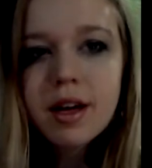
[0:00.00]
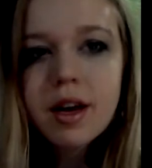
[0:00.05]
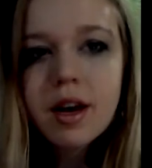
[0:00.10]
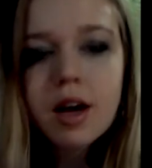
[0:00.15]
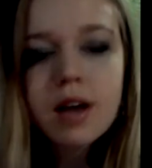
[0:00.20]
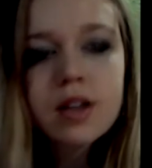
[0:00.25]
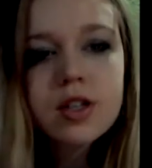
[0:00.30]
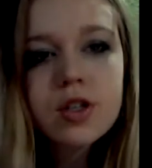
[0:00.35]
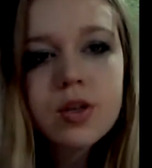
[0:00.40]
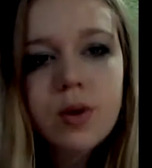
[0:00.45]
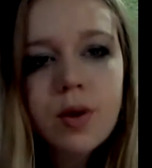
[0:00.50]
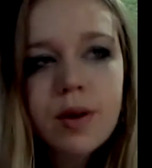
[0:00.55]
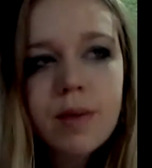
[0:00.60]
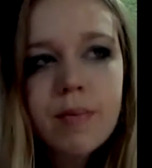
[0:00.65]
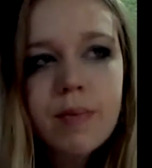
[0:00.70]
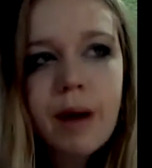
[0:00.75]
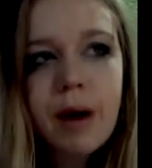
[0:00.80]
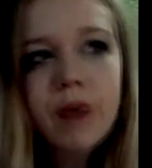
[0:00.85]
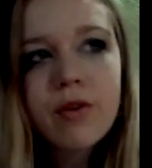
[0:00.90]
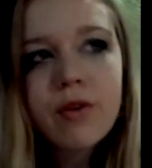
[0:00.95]
Not because you aren't
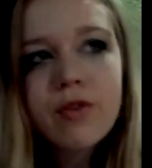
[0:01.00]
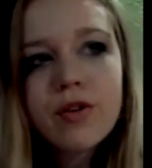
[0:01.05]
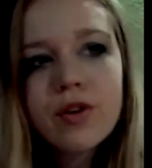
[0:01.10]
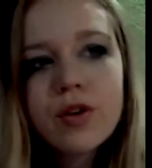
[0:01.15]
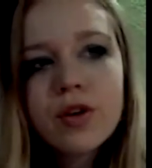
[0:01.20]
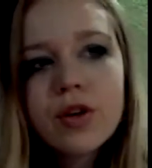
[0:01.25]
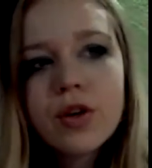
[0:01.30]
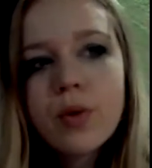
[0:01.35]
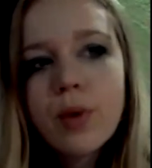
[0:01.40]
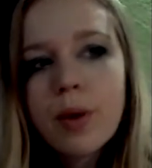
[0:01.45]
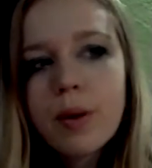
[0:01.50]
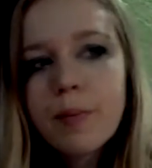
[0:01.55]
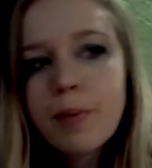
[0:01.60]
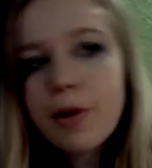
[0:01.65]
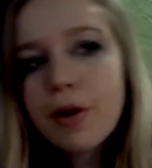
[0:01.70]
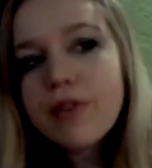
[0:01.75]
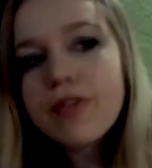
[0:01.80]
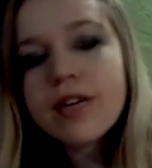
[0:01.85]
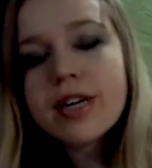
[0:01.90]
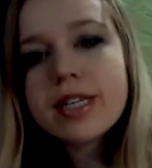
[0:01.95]
powerful and you aren't
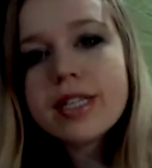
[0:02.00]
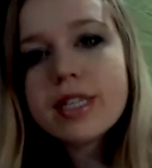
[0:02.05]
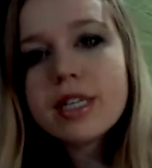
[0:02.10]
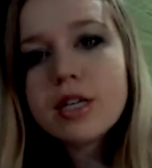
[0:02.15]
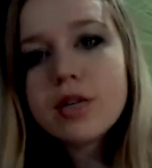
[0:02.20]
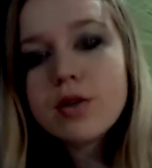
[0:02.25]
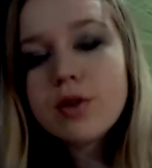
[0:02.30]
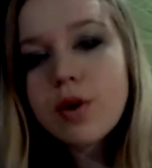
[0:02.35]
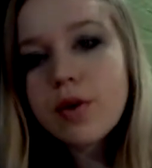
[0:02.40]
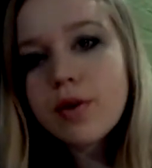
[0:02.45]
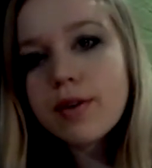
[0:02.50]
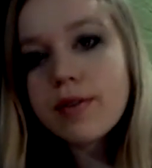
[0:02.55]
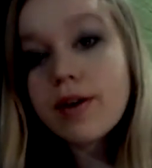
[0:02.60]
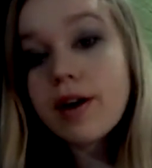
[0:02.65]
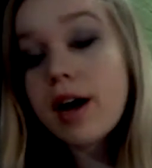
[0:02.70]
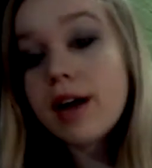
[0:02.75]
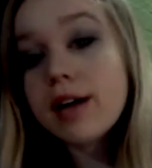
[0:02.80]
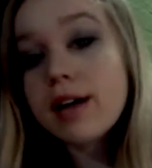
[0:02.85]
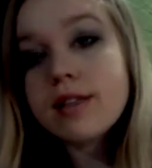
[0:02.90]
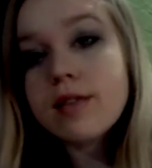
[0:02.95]
perfect and you don't have a
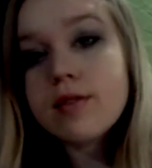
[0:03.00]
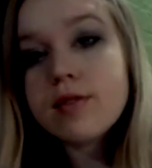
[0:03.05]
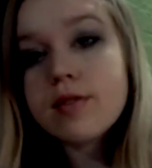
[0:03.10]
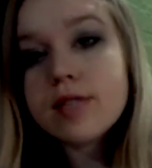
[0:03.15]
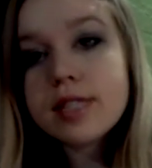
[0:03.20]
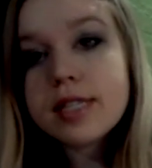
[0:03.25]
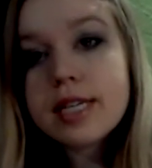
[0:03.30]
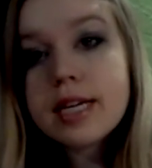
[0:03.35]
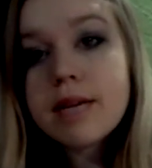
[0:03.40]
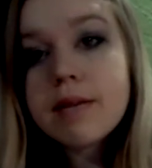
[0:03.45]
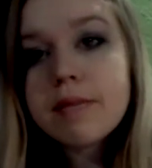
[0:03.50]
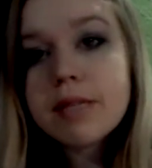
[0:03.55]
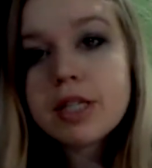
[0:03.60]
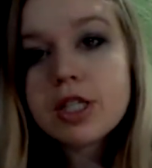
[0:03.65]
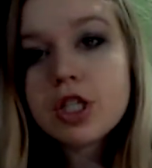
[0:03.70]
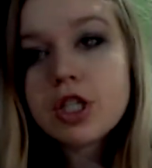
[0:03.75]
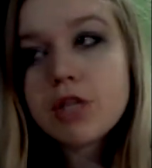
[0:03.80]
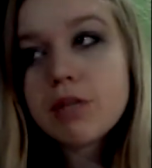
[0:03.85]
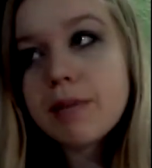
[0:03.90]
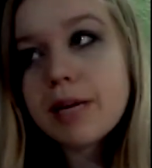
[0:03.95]
high self-esteem. It's
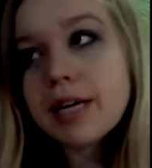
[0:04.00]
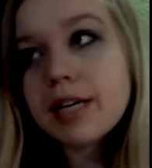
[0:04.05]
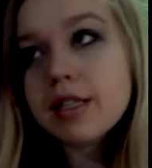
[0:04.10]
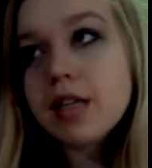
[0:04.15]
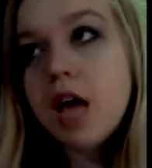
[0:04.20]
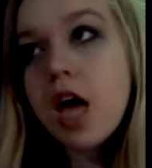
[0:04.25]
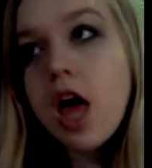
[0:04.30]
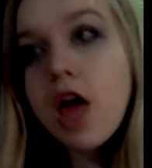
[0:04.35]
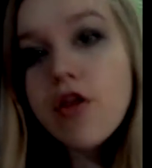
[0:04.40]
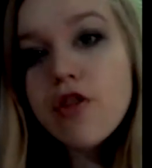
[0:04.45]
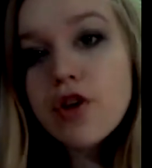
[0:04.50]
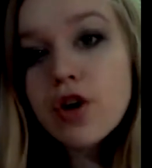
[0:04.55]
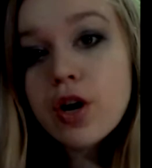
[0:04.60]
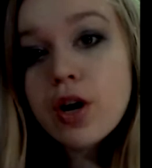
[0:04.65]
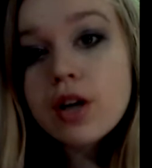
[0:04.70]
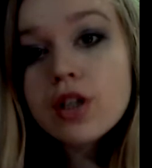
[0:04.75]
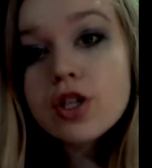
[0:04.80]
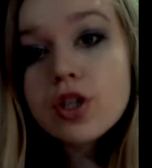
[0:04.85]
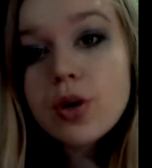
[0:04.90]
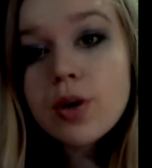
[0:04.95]
just because they're
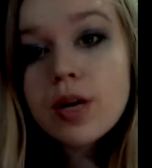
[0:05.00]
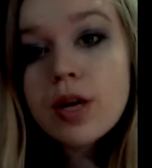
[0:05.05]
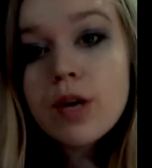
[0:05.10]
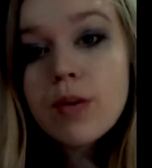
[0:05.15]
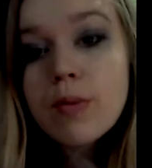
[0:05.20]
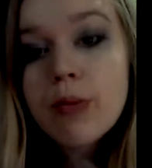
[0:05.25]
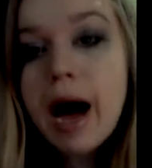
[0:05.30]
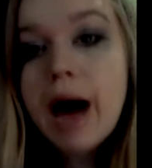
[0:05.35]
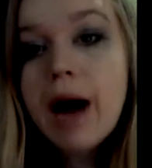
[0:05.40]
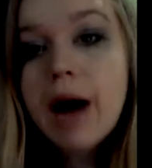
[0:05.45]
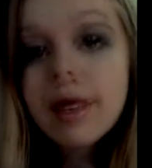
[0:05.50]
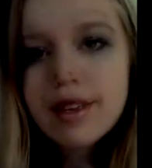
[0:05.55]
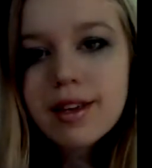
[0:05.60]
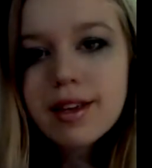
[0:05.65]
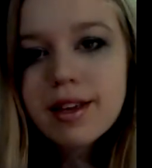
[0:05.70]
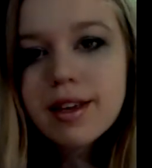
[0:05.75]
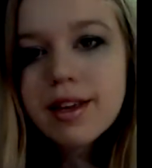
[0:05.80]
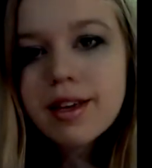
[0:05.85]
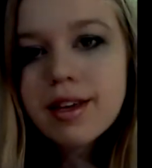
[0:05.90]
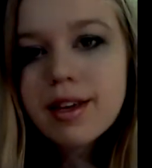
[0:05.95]
not showing you power.
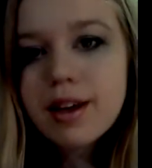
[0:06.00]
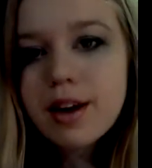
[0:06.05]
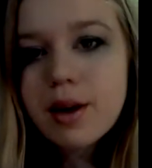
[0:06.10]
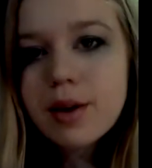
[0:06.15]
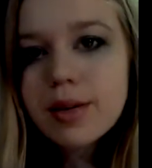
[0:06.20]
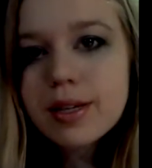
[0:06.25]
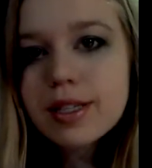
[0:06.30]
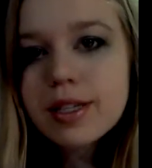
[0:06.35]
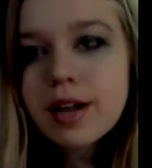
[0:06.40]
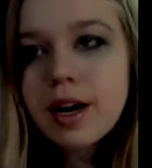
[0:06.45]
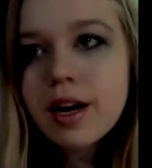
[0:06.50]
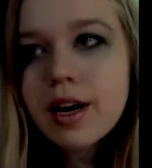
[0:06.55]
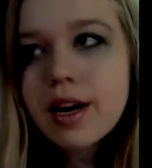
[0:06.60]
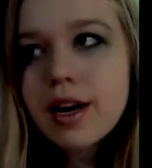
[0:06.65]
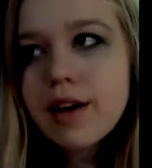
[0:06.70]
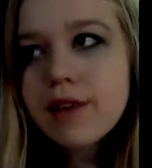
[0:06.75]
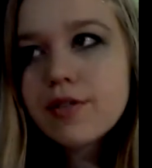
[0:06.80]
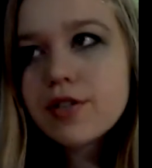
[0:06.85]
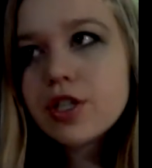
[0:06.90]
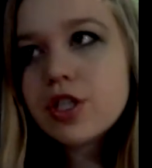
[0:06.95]
It's not
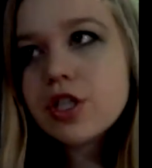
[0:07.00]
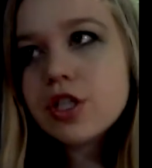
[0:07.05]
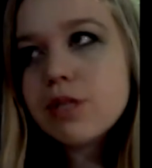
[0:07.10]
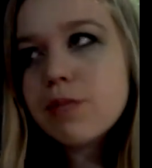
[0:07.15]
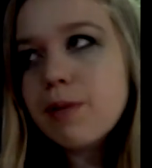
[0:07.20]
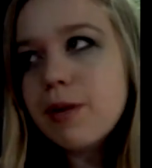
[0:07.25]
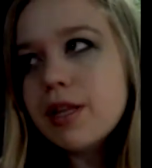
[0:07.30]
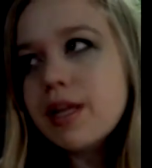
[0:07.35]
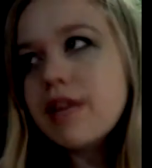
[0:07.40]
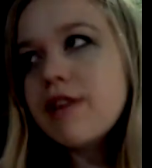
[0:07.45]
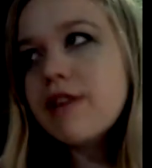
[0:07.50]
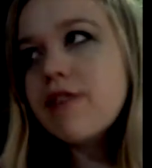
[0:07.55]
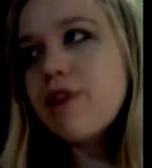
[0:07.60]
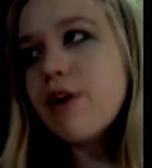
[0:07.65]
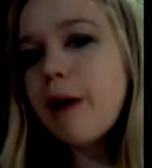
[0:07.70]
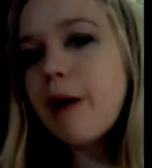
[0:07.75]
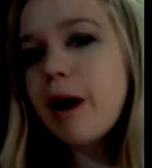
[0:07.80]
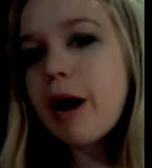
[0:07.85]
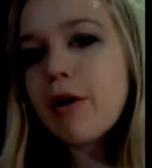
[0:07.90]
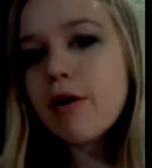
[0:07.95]
enough to just believe you're
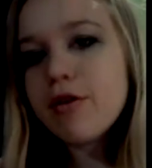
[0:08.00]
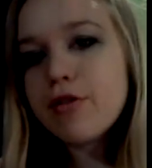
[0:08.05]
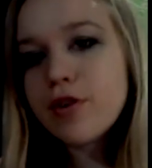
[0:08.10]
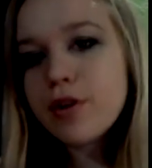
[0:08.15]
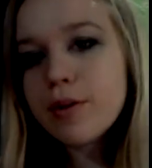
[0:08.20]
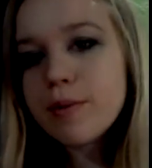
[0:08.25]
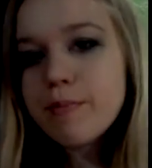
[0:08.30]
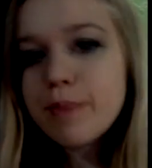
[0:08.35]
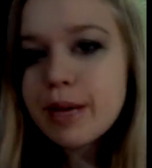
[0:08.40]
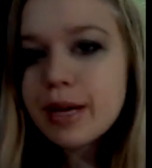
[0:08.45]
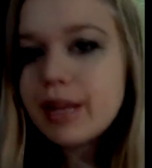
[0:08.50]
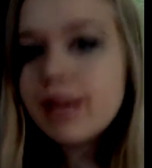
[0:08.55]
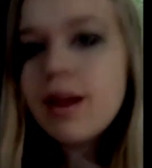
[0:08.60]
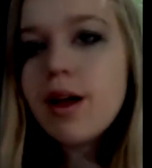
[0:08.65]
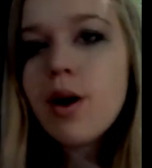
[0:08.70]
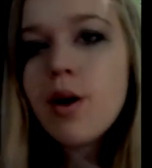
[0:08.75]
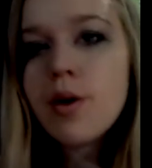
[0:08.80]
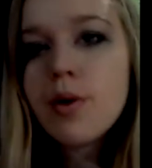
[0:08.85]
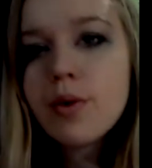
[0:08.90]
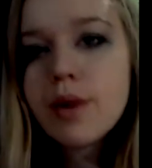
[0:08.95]
powerful and be
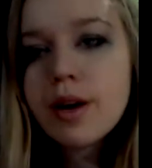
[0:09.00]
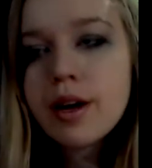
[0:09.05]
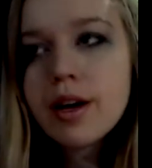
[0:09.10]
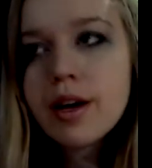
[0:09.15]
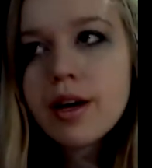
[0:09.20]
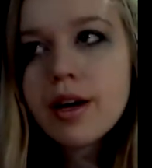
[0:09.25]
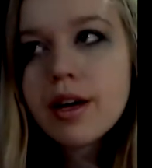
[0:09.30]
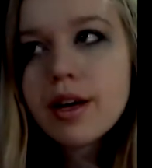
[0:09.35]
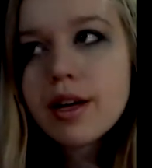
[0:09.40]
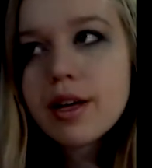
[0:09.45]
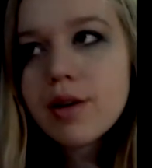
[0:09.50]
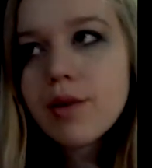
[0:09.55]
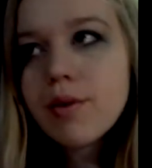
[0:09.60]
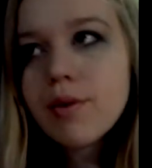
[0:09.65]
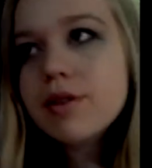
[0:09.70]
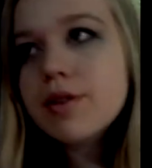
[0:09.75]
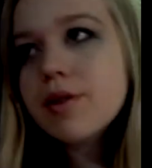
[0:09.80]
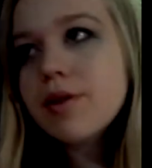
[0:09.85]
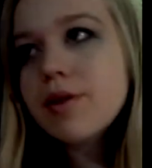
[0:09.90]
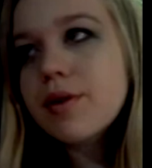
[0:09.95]
alone. You
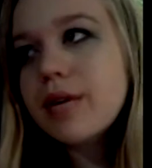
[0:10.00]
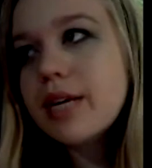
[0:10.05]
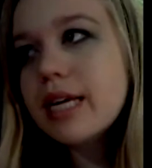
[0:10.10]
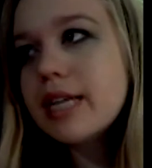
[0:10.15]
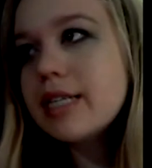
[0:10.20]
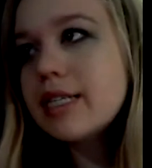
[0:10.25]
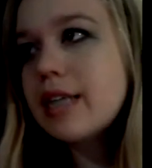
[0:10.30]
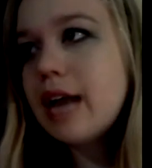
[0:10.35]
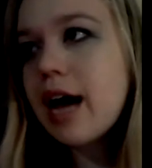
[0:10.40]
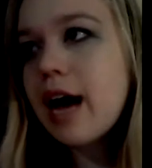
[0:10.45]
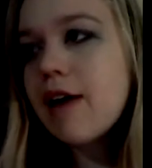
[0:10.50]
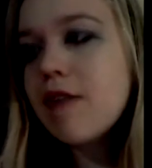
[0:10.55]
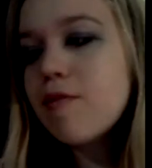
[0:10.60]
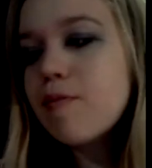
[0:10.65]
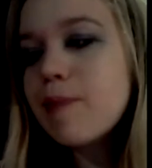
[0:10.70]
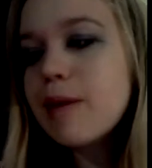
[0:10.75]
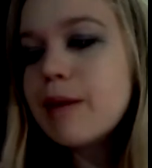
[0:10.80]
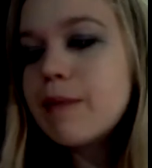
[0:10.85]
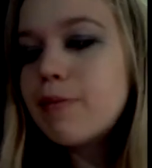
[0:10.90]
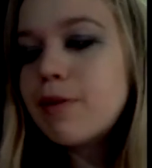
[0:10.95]
also need to have
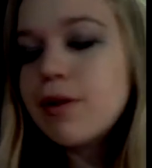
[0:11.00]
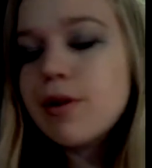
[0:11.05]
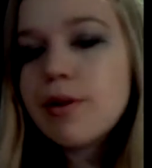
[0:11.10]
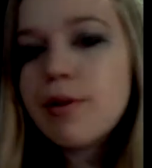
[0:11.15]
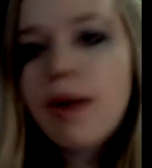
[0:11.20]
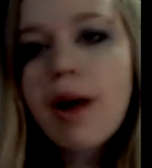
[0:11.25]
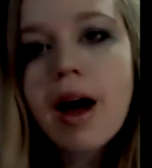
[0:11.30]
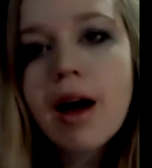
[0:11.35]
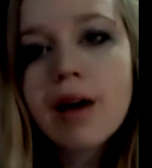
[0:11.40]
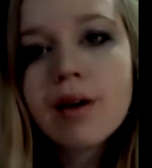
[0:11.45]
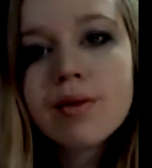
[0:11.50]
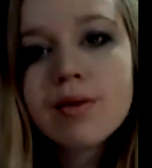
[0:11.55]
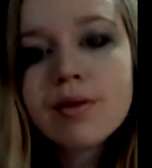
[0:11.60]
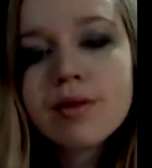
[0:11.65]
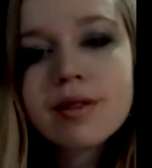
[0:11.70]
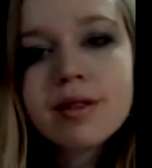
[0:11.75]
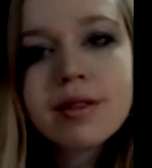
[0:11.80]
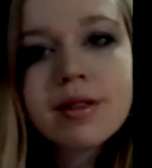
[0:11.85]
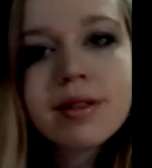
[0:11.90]
people around,